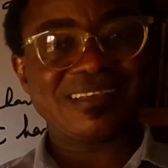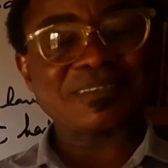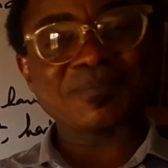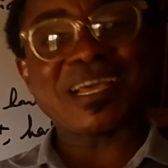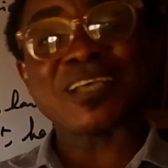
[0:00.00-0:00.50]

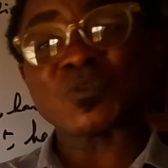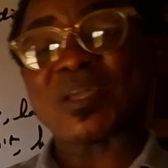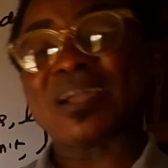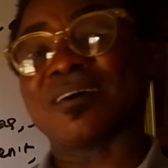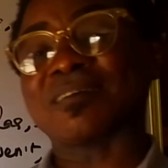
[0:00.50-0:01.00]
Sometimes
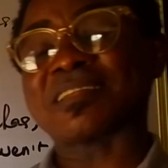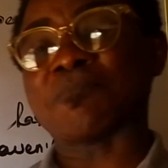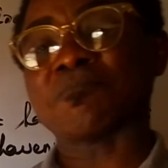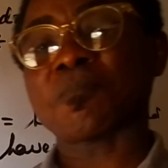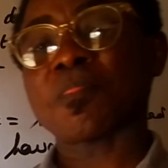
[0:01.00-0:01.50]
we call
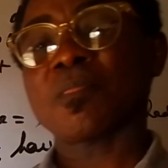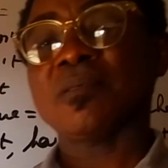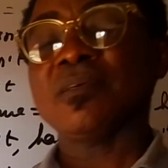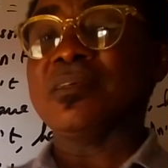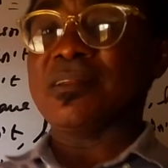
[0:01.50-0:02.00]
them
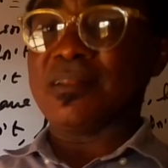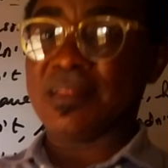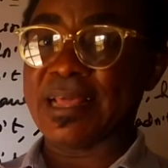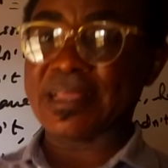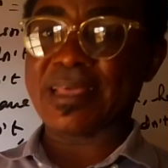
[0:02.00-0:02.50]

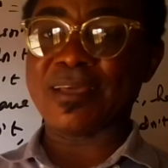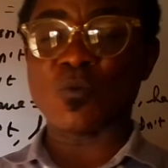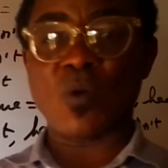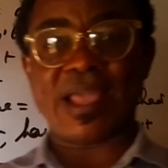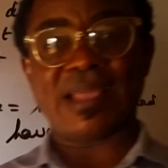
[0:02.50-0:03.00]

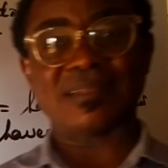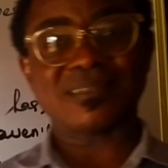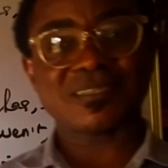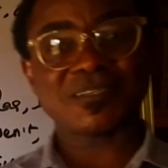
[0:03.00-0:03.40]
linking words.